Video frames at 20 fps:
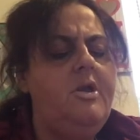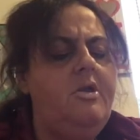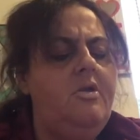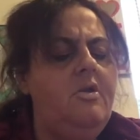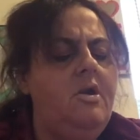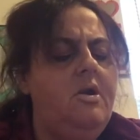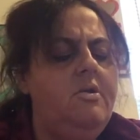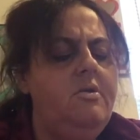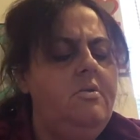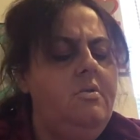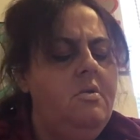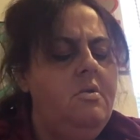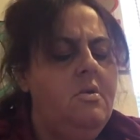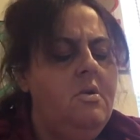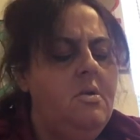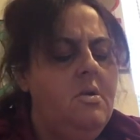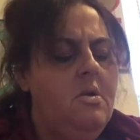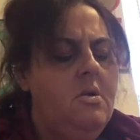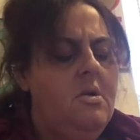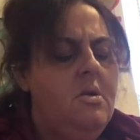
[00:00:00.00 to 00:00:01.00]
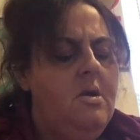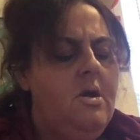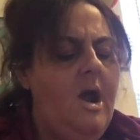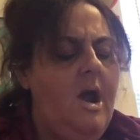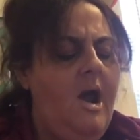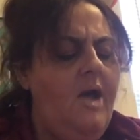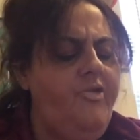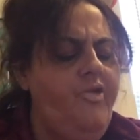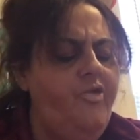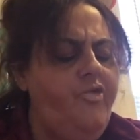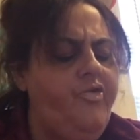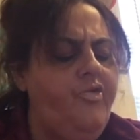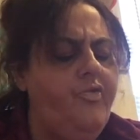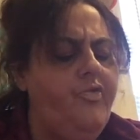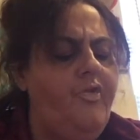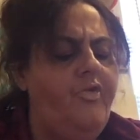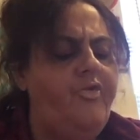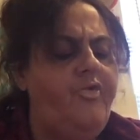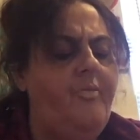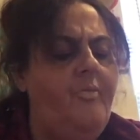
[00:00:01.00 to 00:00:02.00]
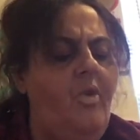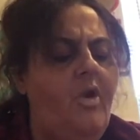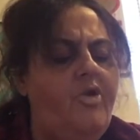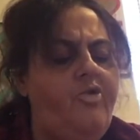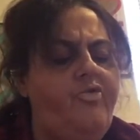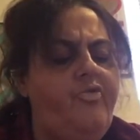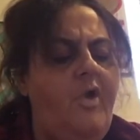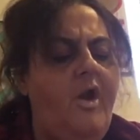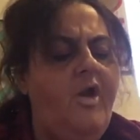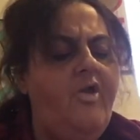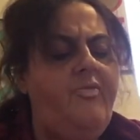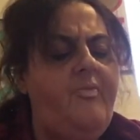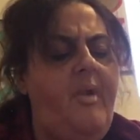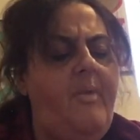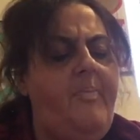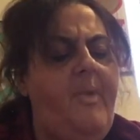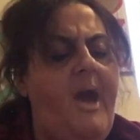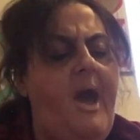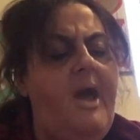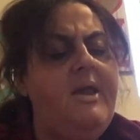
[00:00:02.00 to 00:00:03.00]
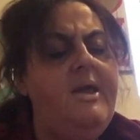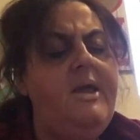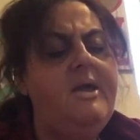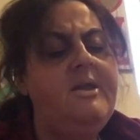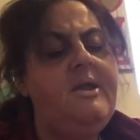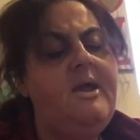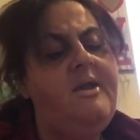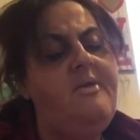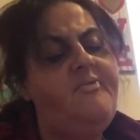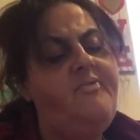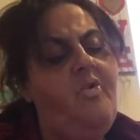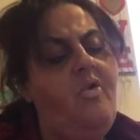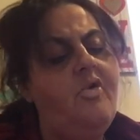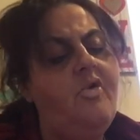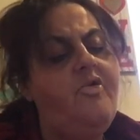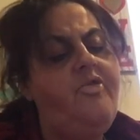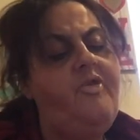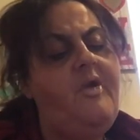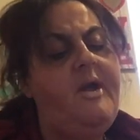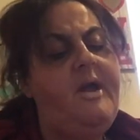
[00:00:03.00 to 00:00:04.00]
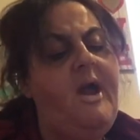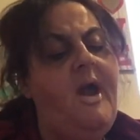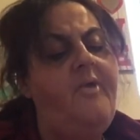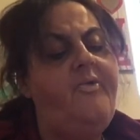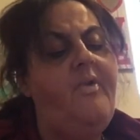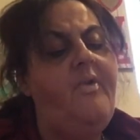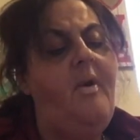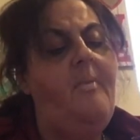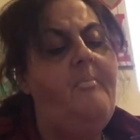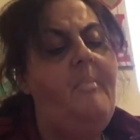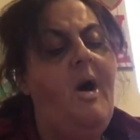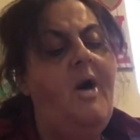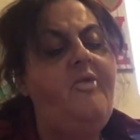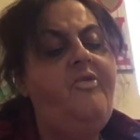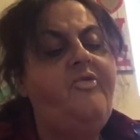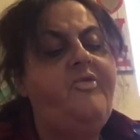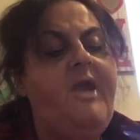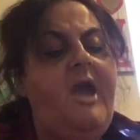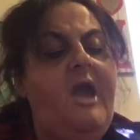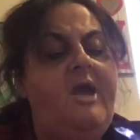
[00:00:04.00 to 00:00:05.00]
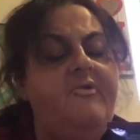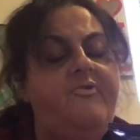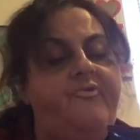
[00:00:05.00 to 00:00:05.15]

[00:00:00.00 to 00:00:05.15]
good. I just use it to moisturize my body. And then, of course, I got the Musk and